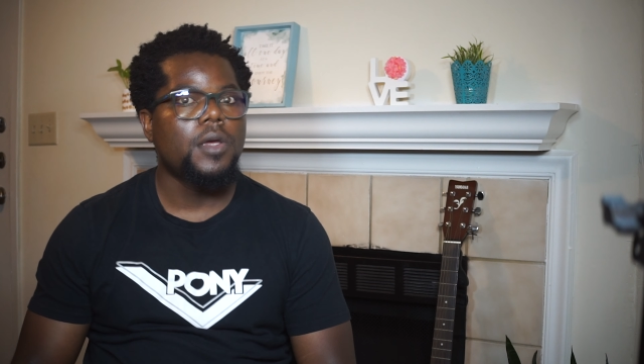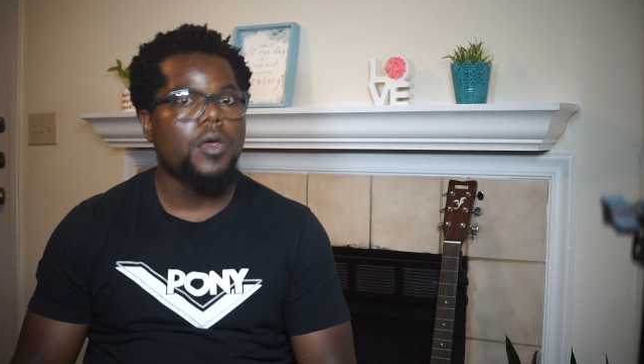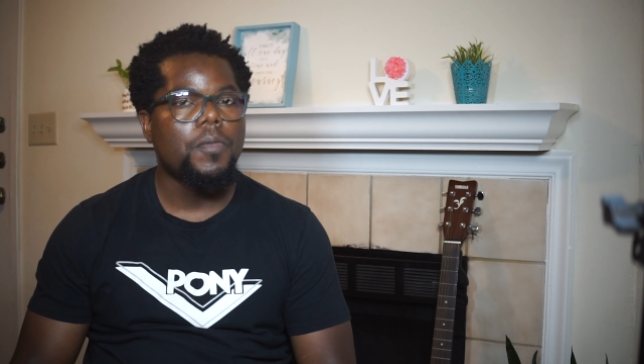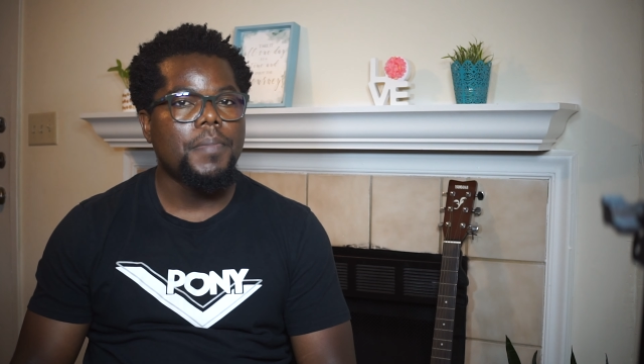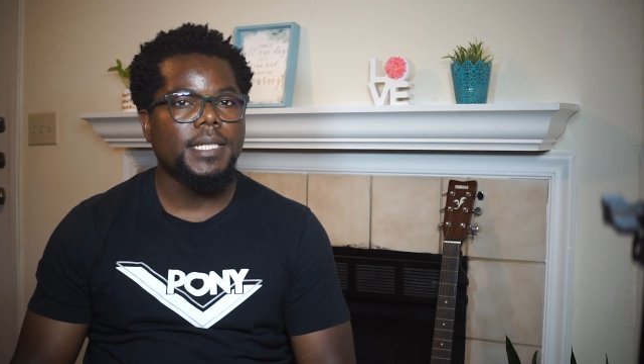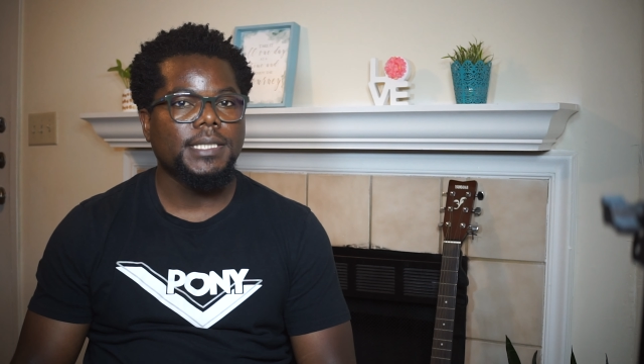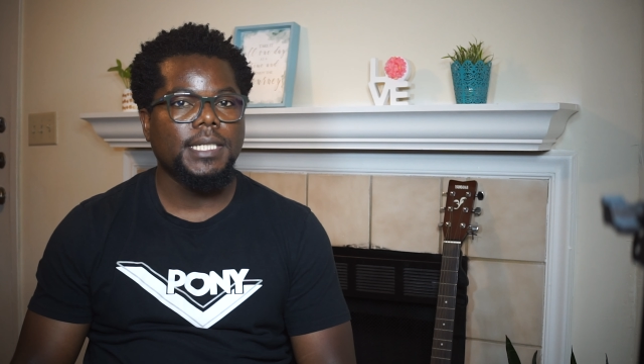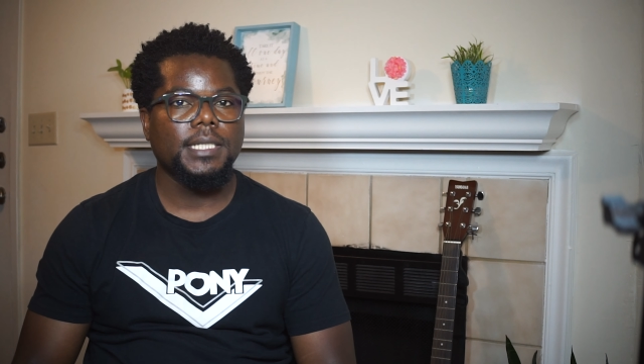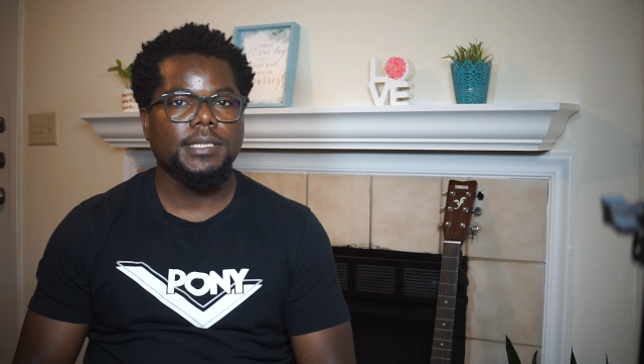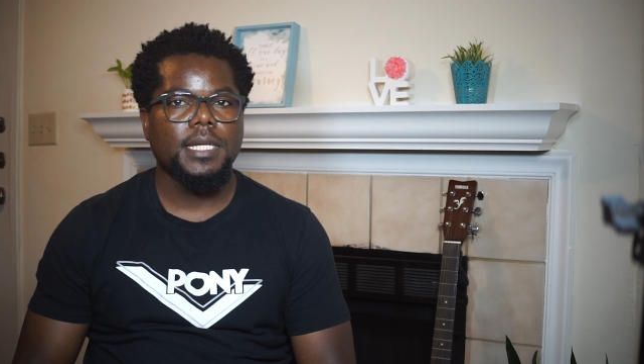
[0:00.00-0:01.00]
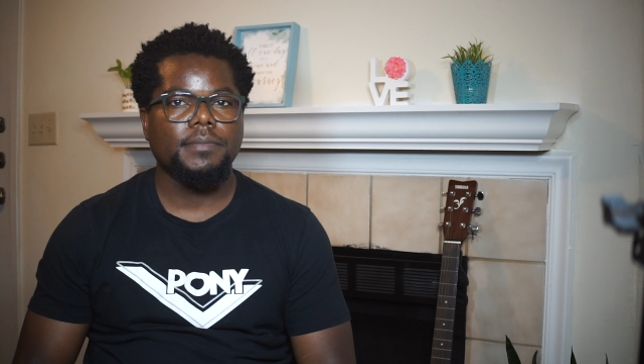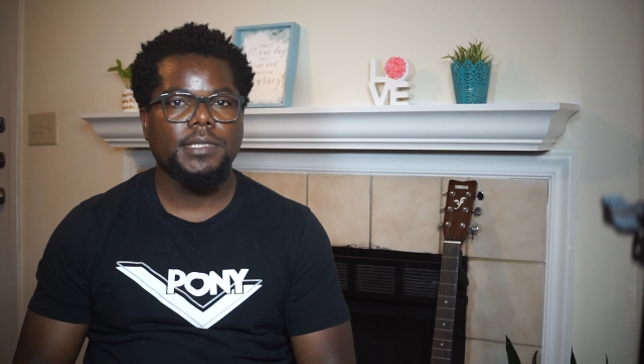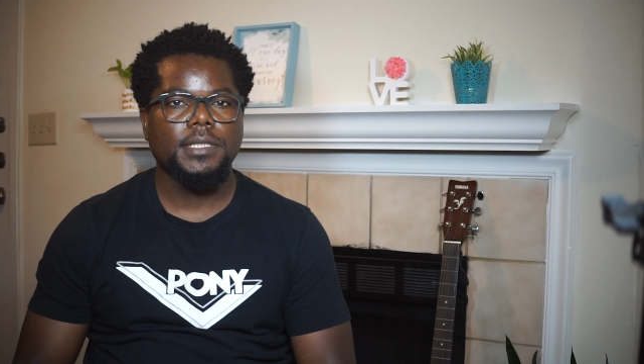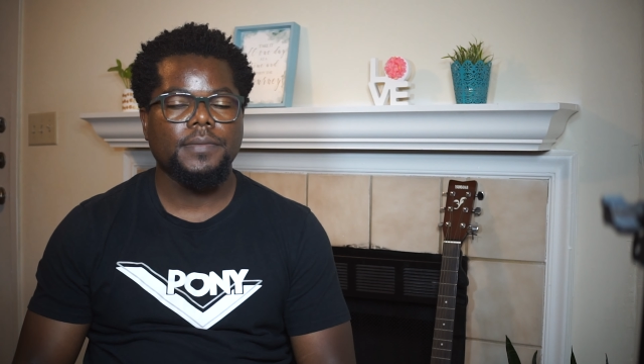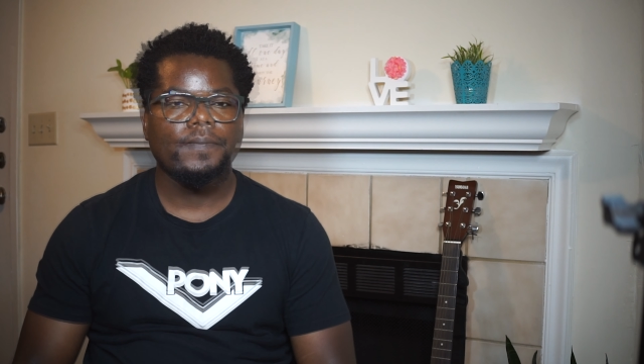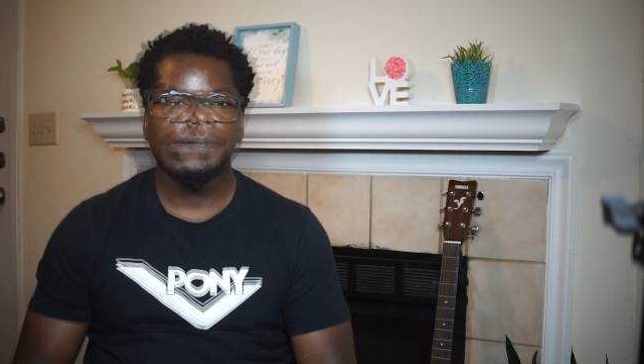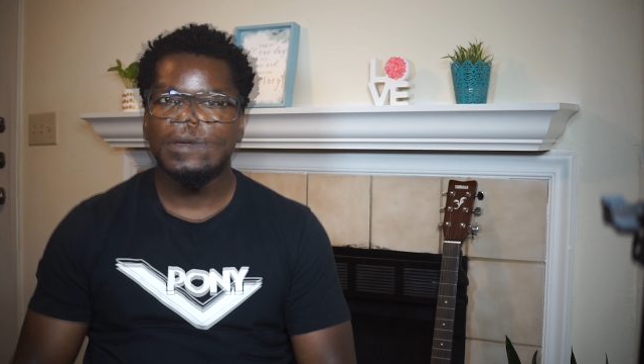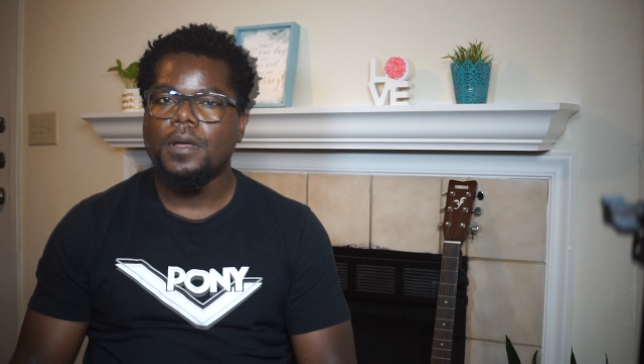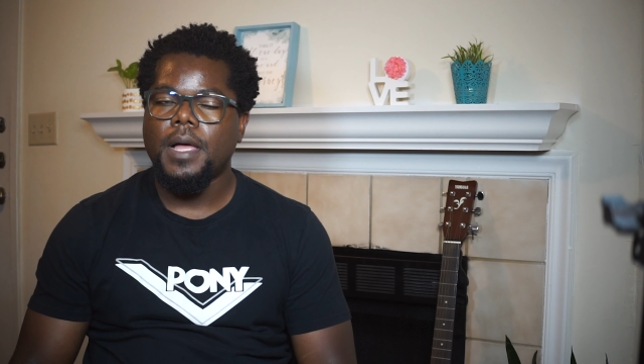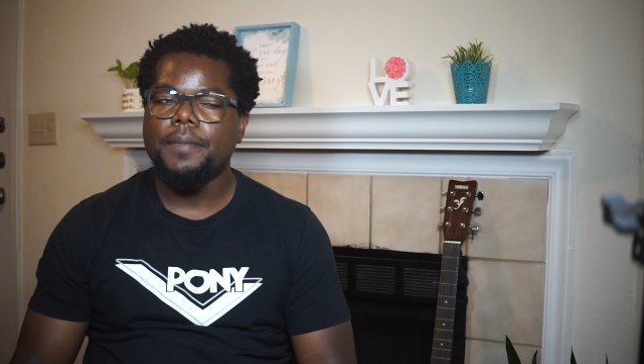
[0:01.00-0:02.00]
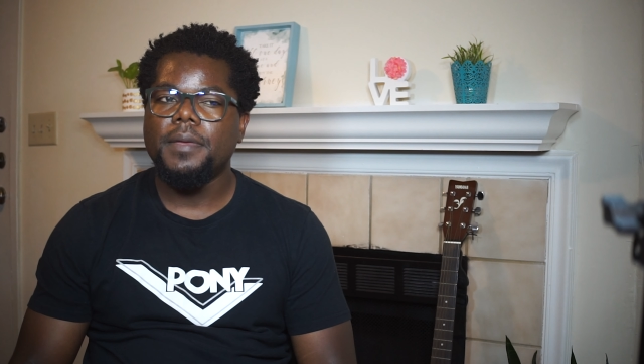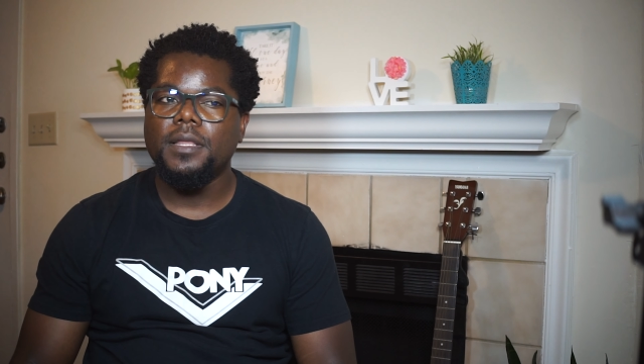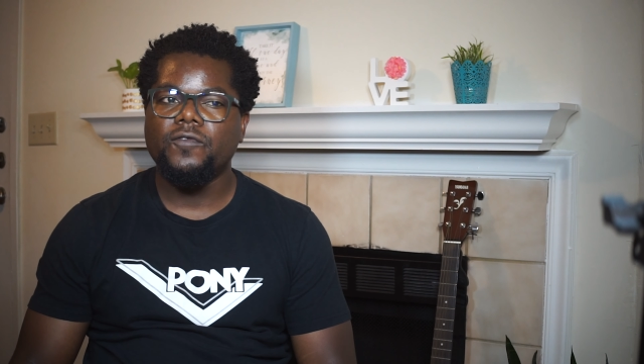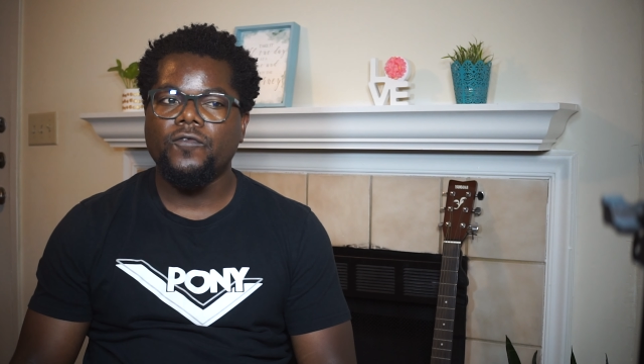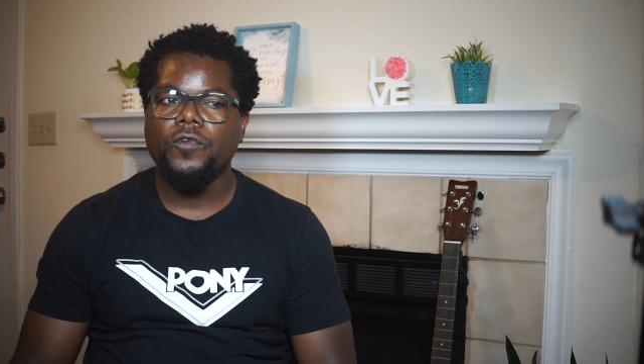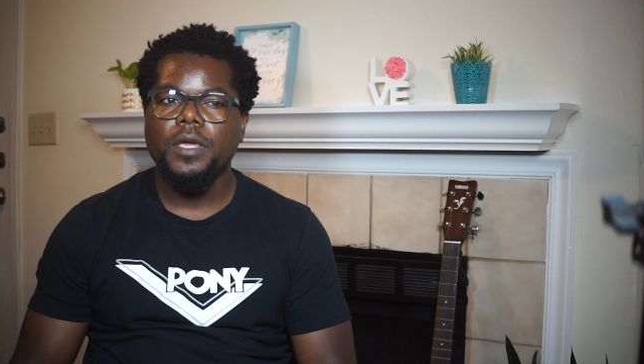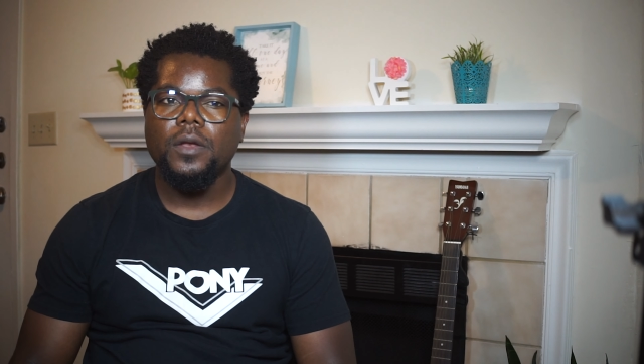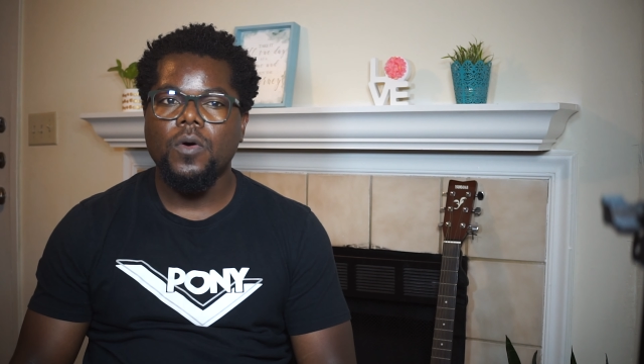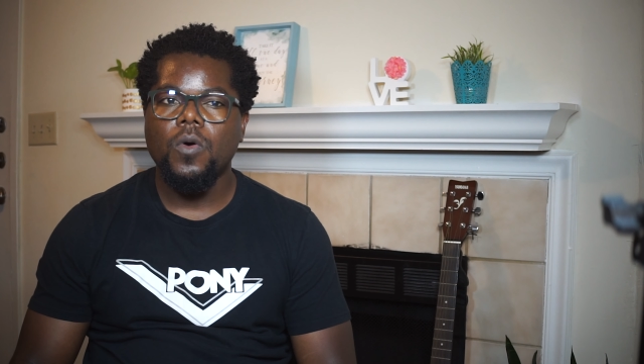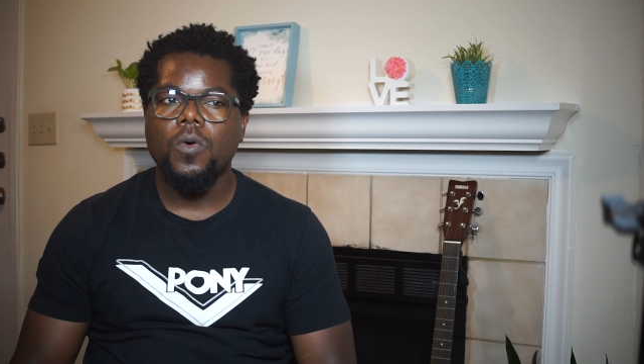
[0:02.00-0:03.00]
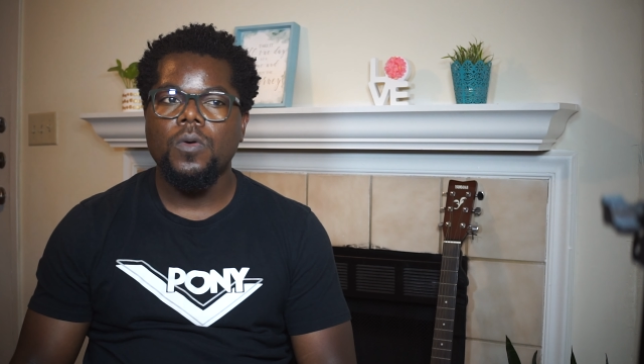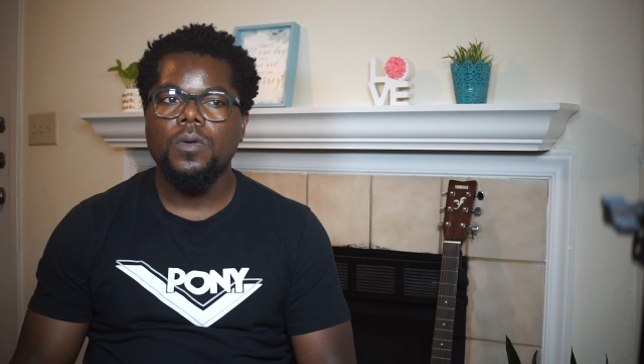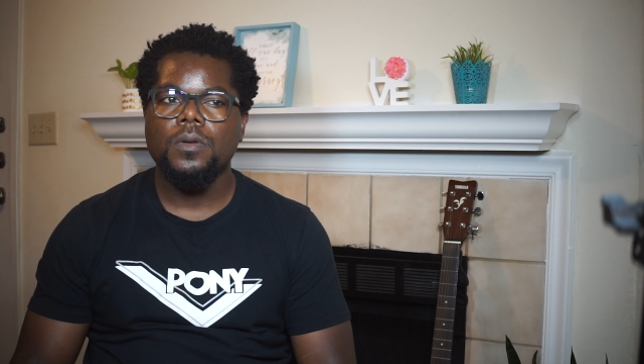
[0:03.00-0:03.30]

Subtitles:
of passing exams. I believe we can all